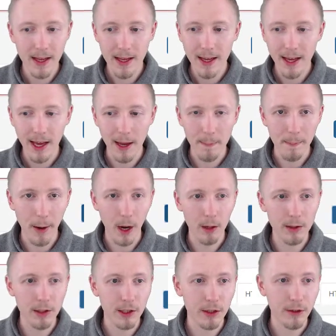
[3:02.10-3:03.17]
hit
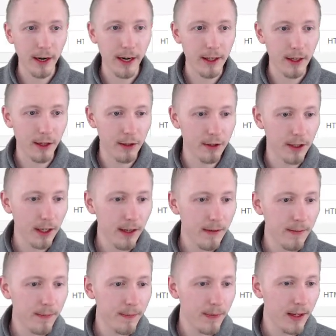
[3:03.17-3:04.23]
post to create the user,
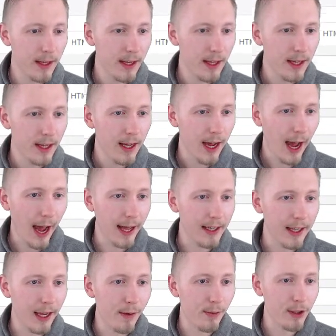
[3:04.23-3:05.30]

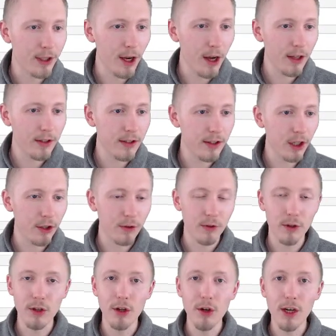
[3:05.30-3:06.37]
and it returns the
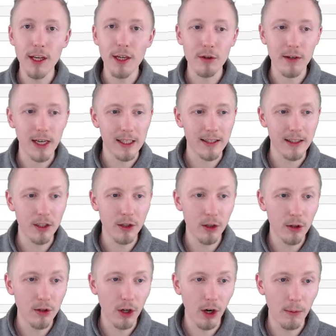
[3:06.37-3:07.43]
newly created
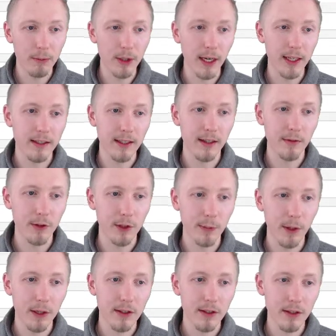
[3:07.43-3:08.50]
user object in the
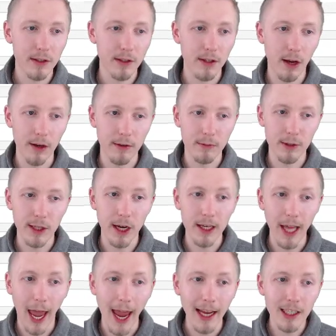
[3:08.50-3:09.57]
response. So it returned
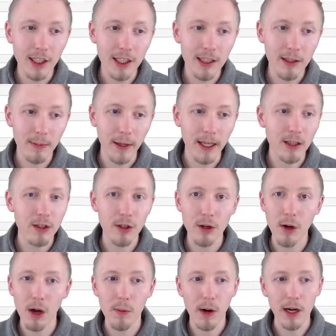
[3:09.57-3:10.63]
a HTTP
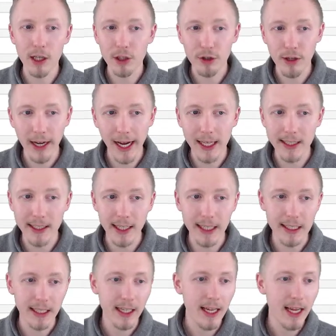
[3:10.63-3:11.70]
201
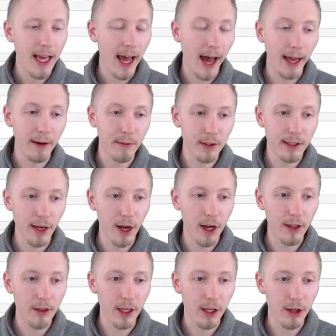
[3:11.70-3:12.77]
created, and it
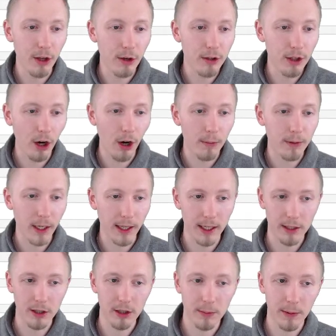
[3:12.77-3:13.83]
returned the user object
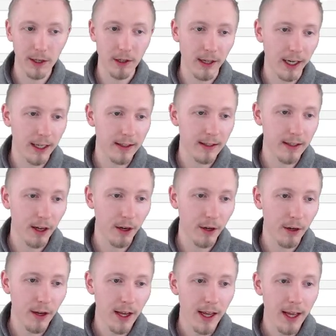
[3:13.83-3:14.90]
that's just been created. So
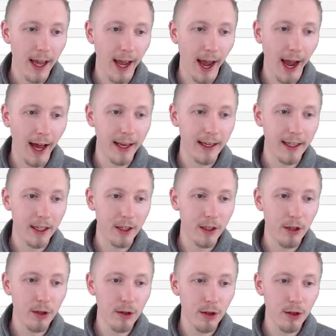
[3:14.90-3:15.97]
it added a
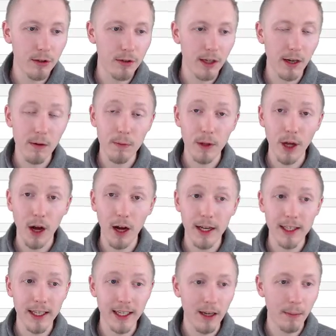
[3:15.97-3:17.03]
new user with an
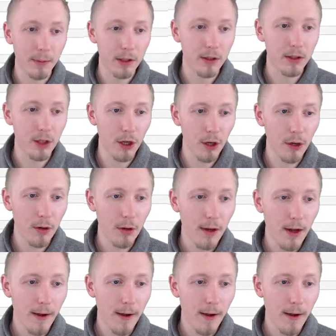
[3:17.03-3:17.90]
ID number two,